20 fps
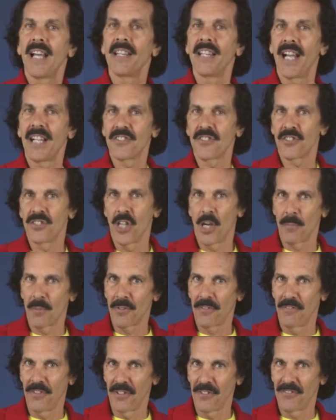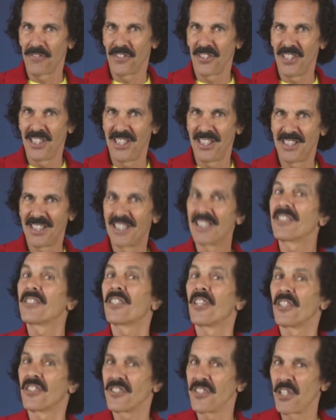and that's number 15,
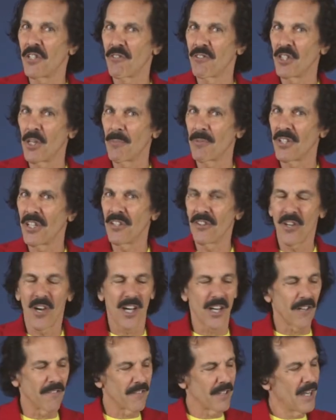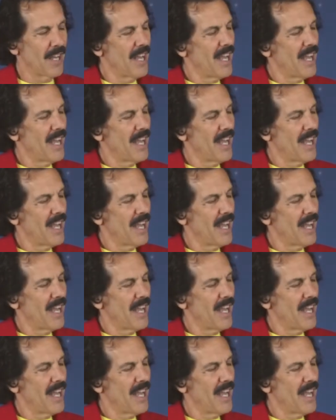the secret number they thought of.